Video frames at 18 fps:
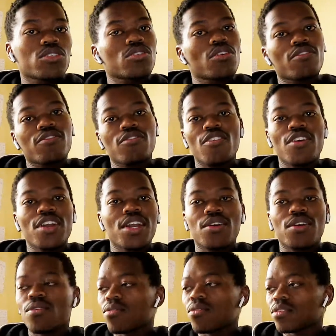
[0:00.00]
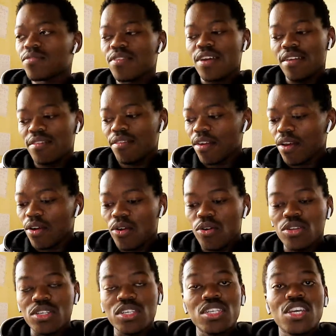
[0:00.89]
your 4-year course, 5-year
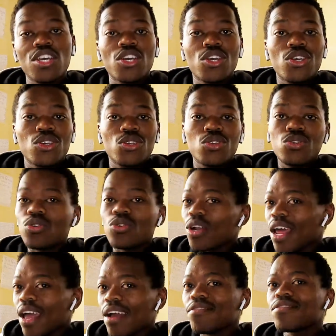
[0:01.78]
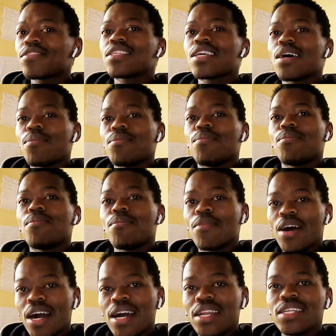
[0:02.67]
course, you'll have some
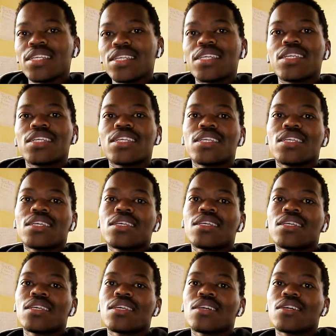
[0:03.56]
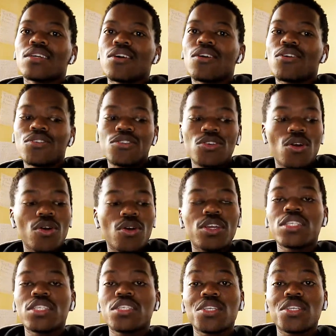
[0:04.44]
money on your
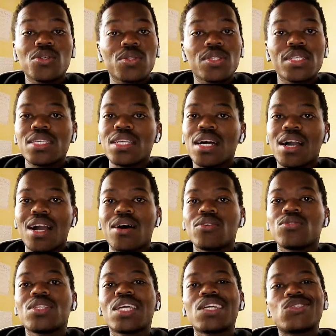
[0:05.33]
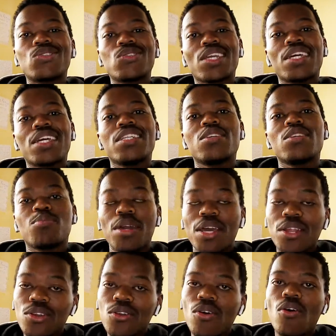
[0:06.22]
EasyEquities account that you can
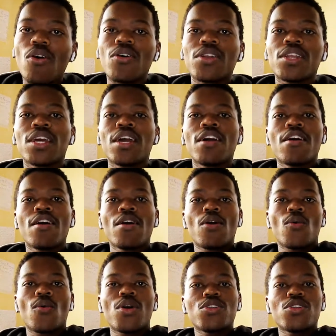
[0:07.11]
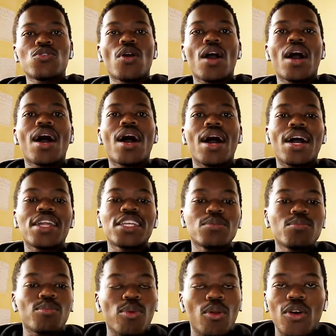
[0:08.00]
depend on when you are
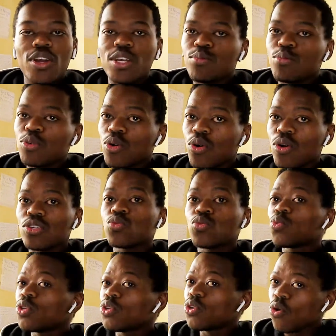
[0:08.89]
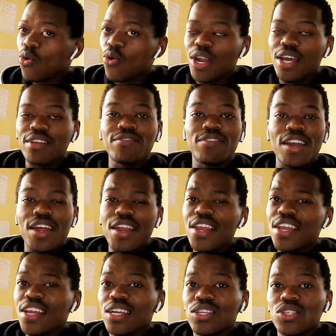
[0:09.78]
unemployed, because we know that
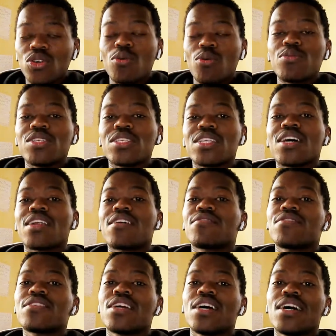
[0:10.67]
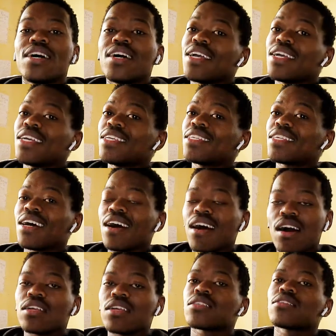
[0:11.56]
finding a job in South Africa is a
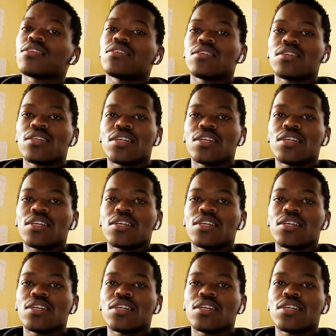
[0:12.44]
hassle.